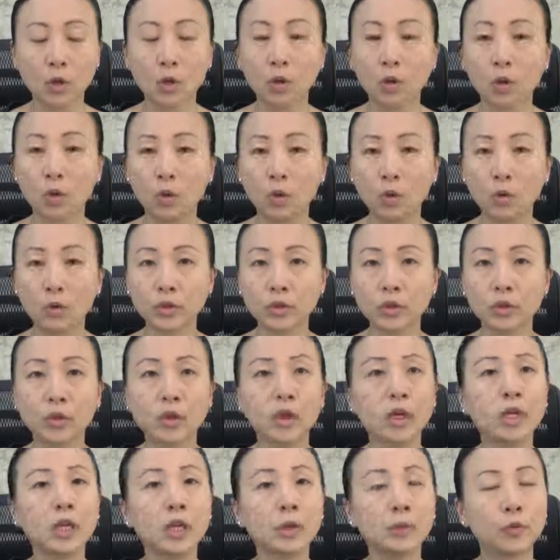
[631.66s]
or to
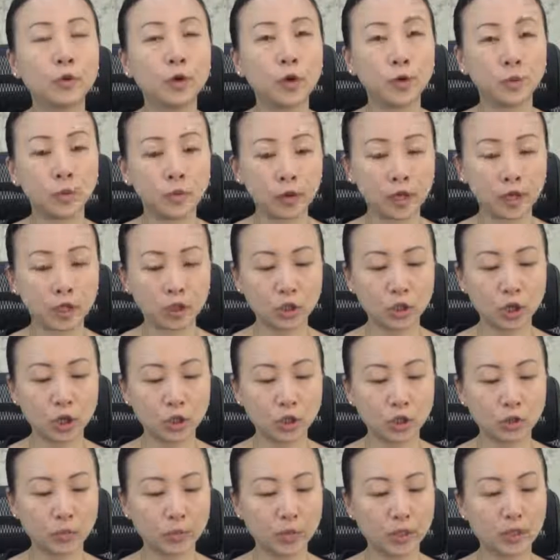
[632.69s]
inappropriate
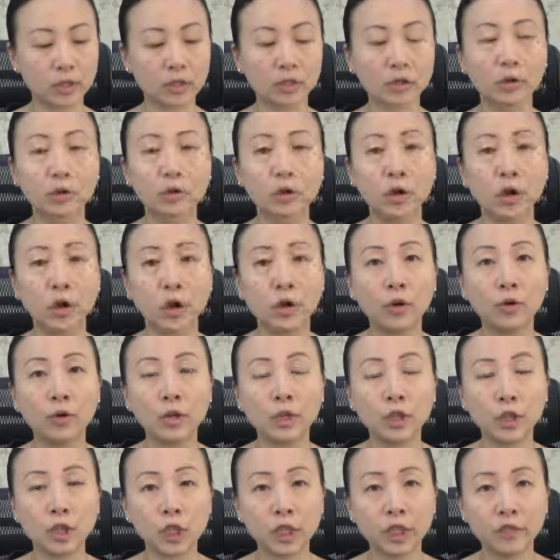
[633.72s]
judgments on your own
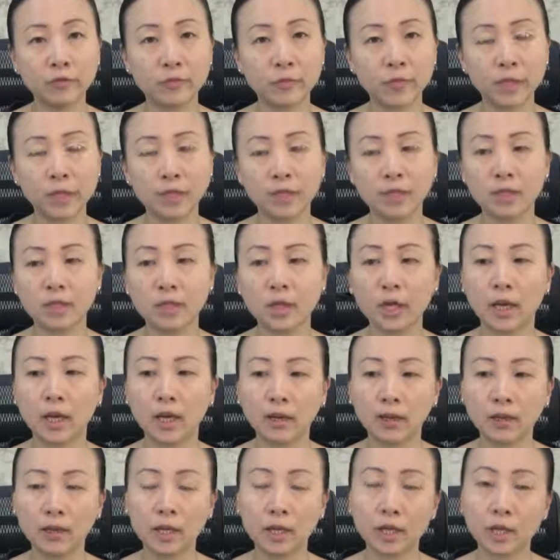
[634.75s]
achievements
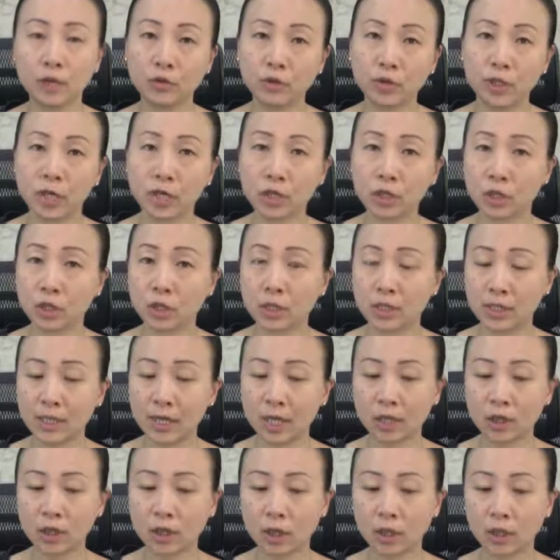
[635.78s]
in the introduction
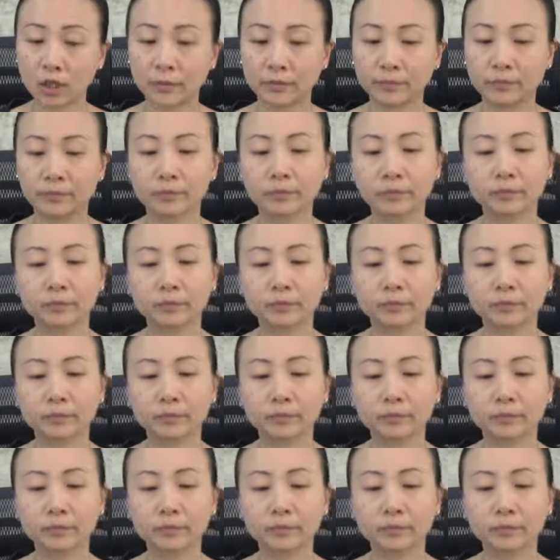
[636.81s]
section.